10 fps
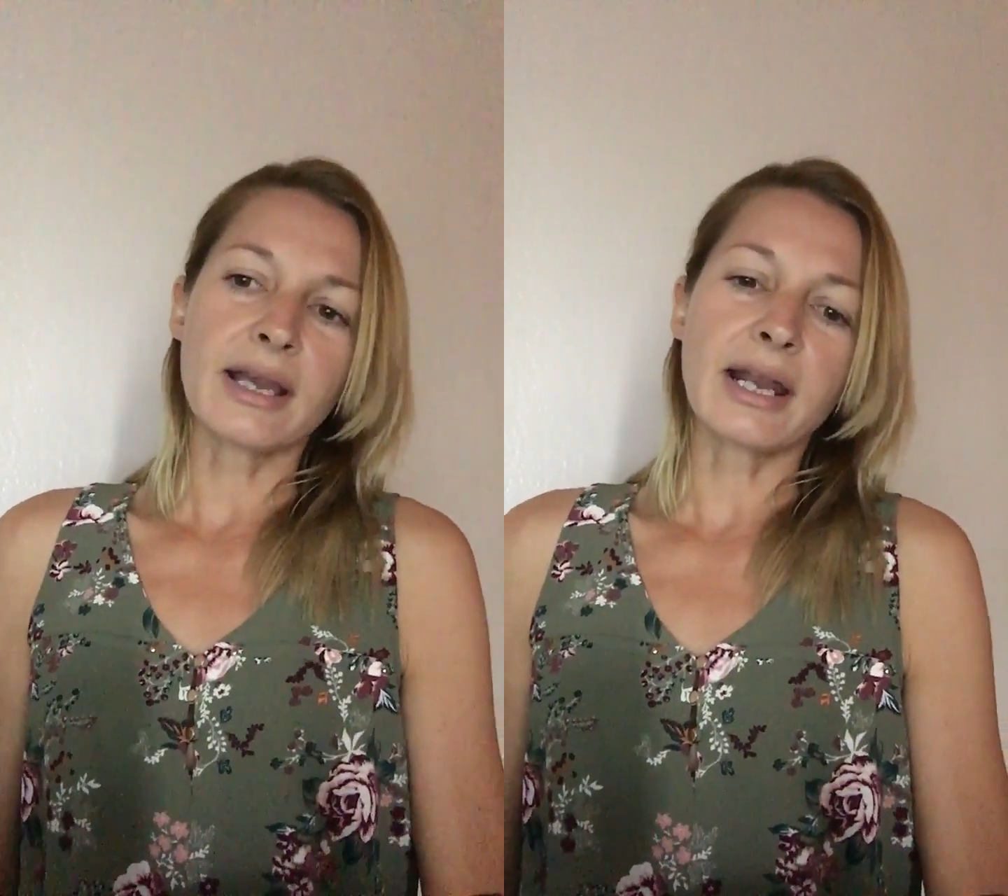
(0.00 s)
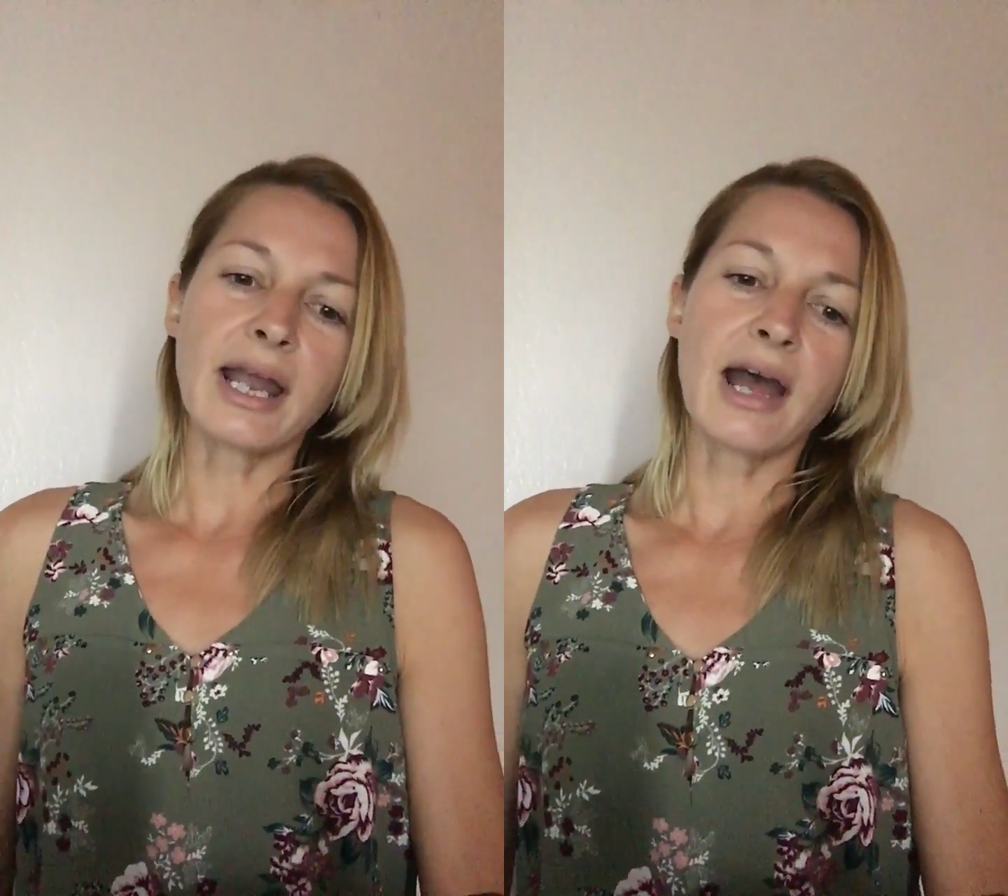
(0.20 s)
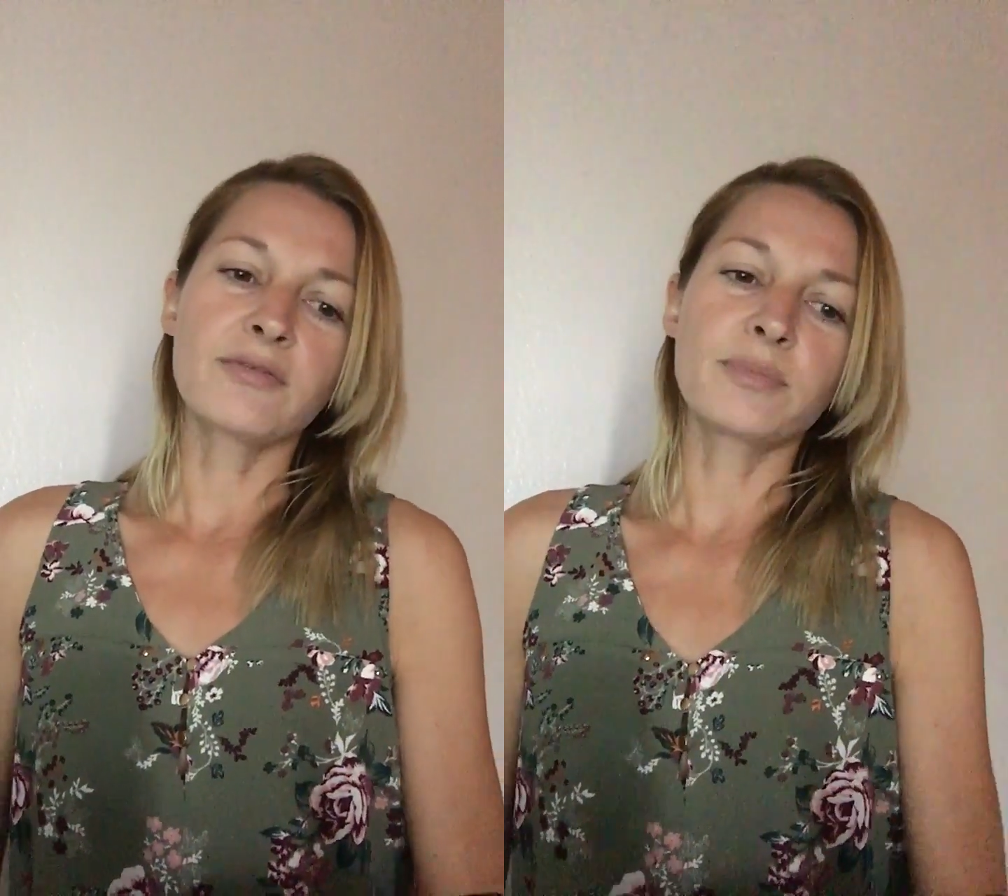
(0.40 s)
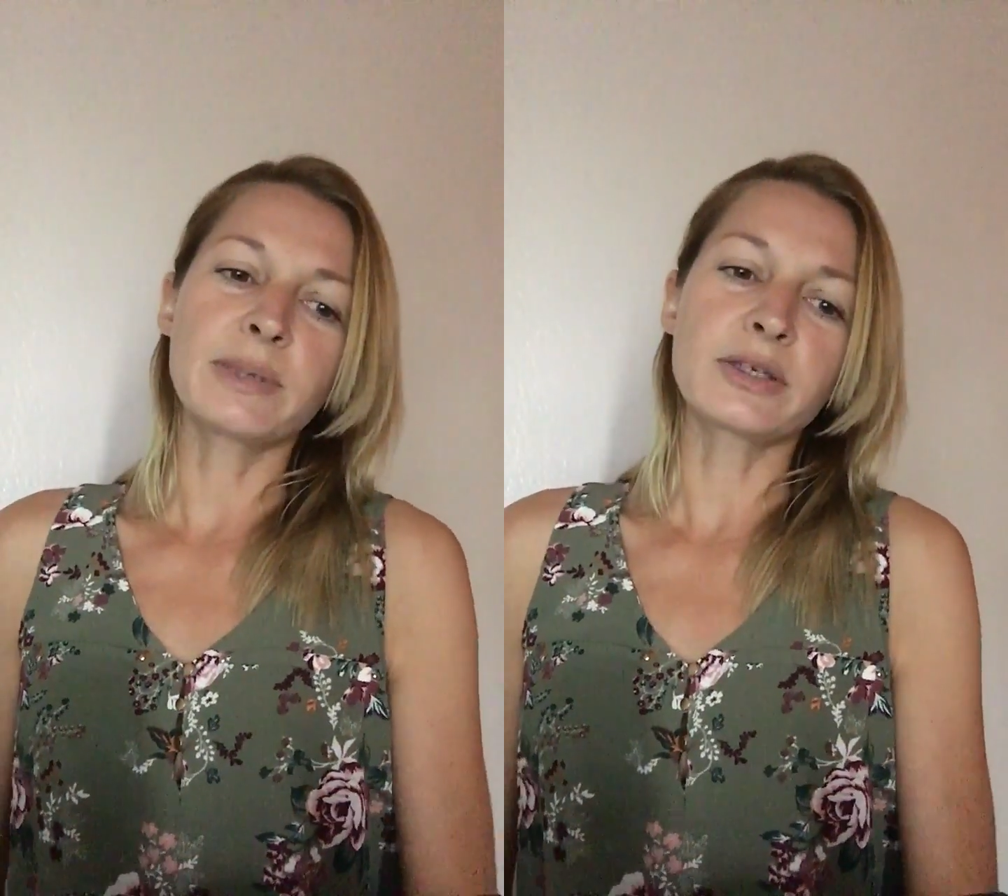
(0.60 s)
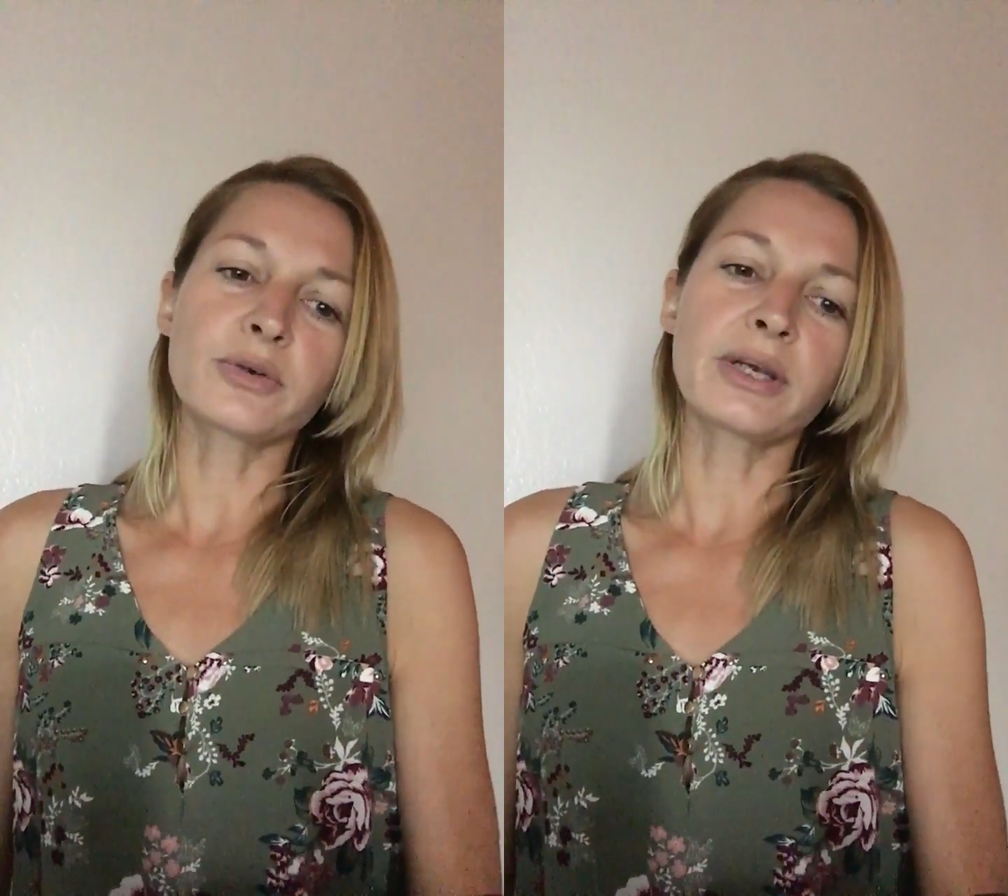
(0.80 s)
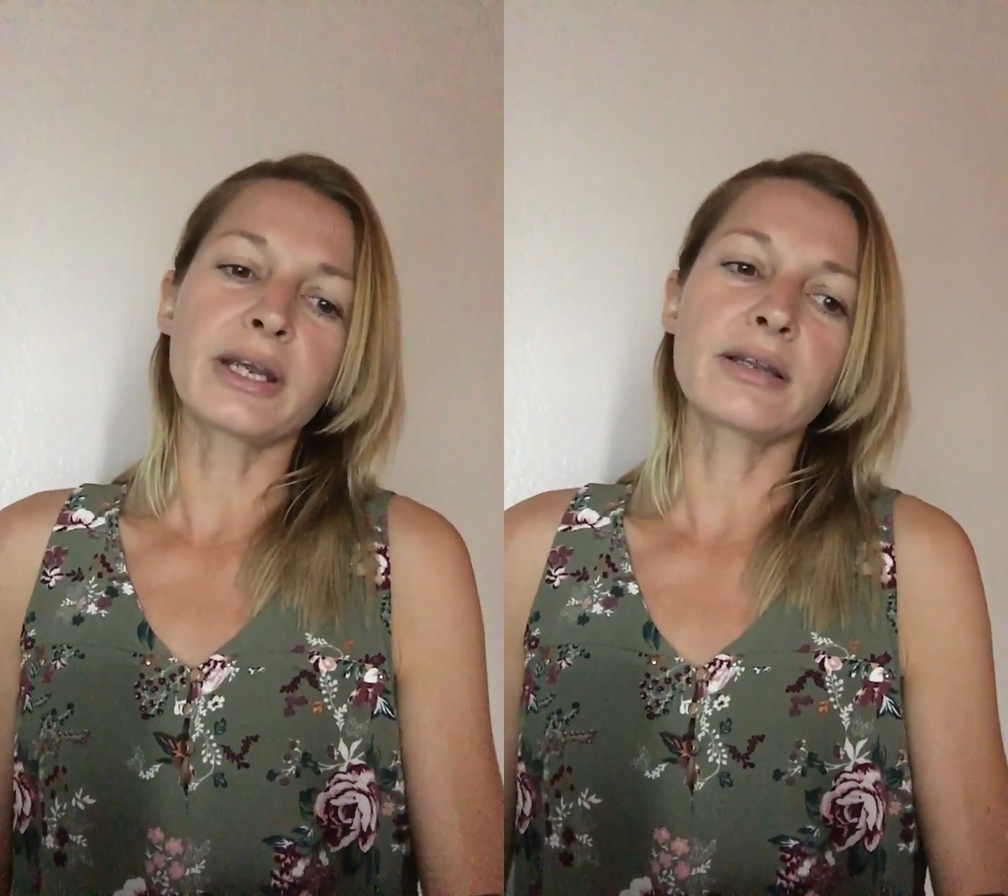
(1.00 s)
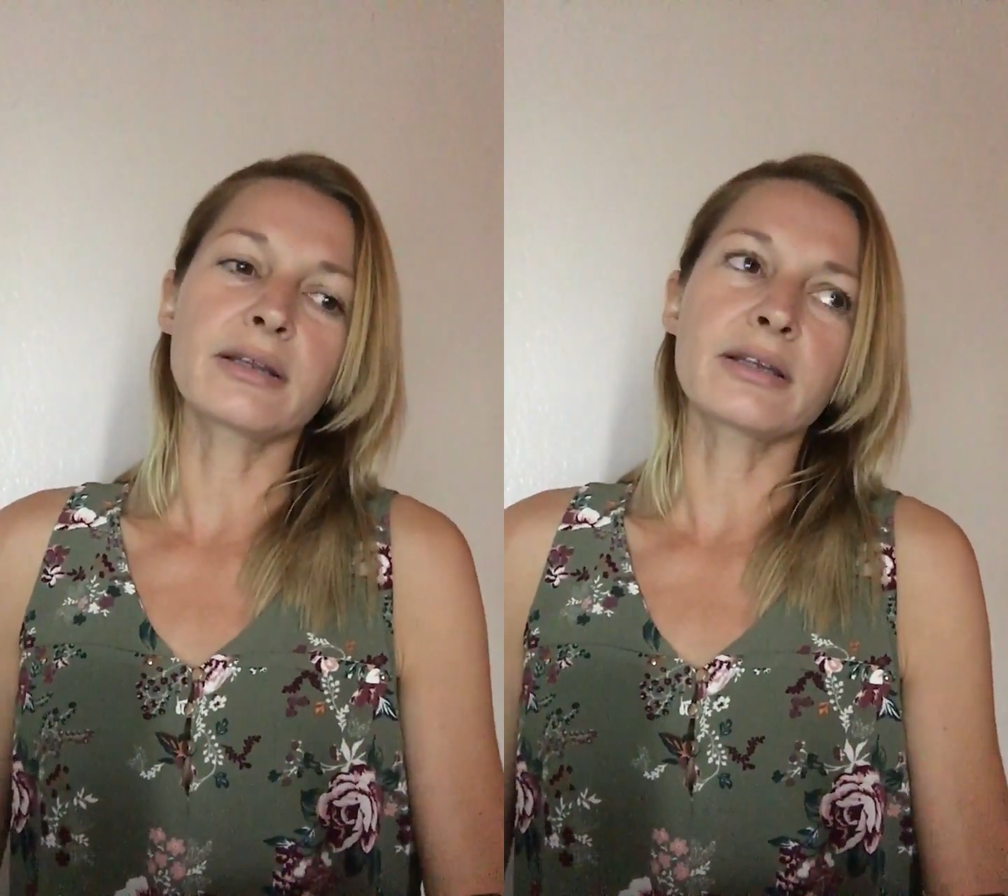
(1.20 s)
and I have been creating